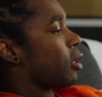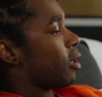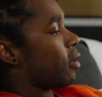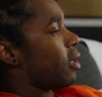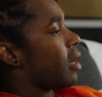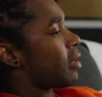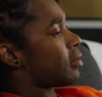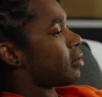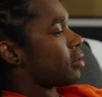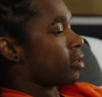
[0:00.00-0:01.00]
Now
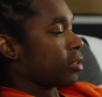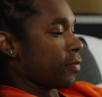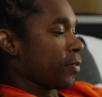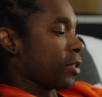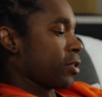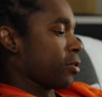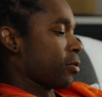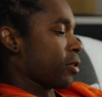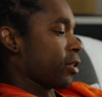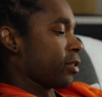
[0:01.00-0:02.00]
that is a funny
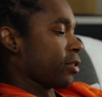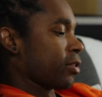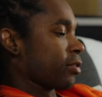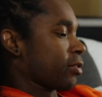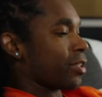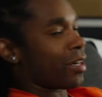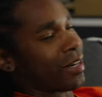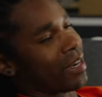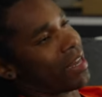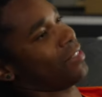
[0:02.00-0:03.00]
story.
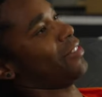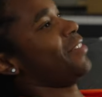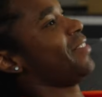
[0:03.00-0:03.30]
Sorry, I had to.